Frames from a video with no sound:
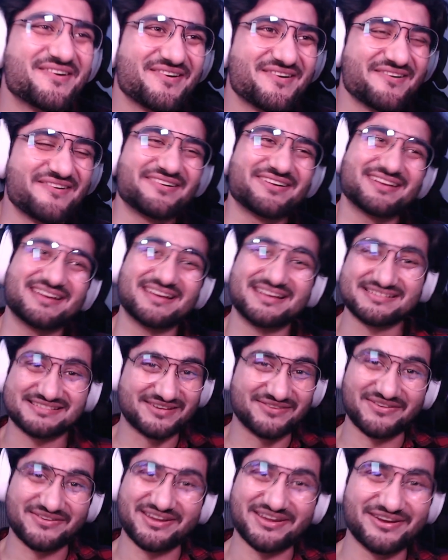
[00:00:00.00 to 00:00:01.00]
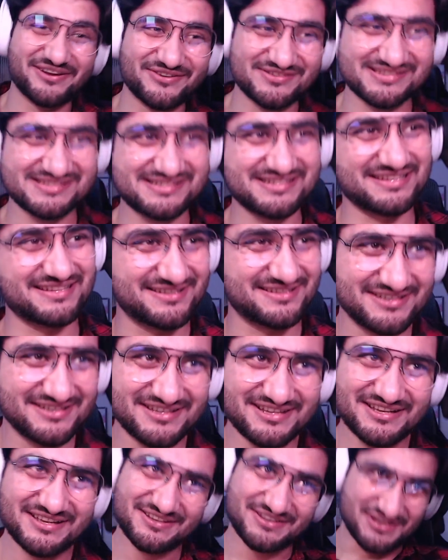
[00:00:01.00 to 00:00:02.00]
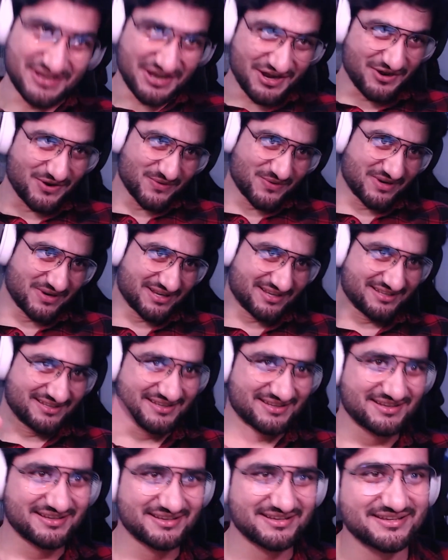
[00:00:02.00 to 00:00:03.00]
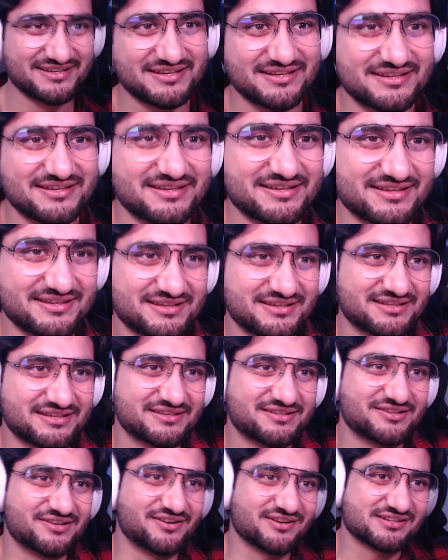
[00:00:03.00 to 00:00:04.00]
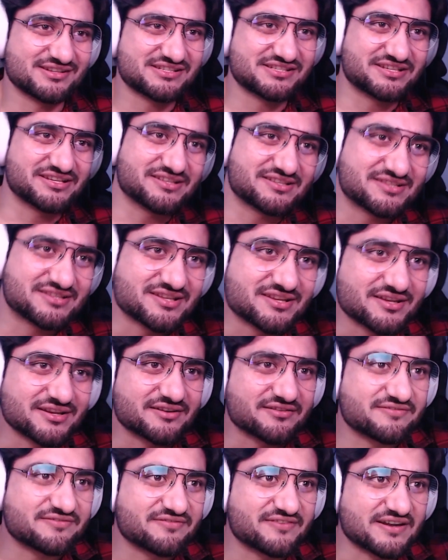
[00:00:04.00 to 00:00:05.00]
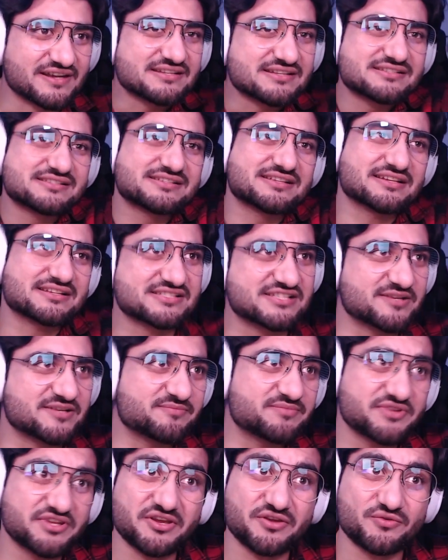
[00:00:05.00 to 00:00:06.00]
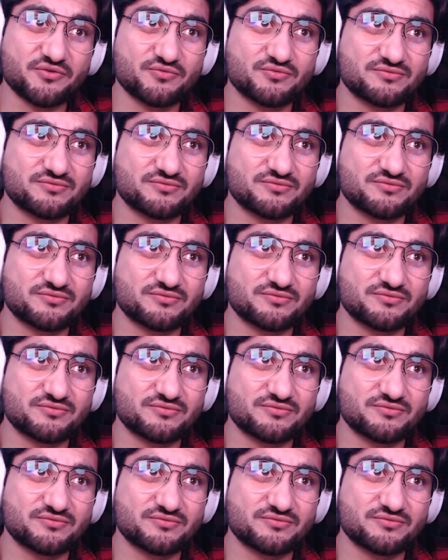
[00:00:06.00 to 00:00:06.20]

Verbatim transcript: That's how it goes. No one talks shit to your friends except you.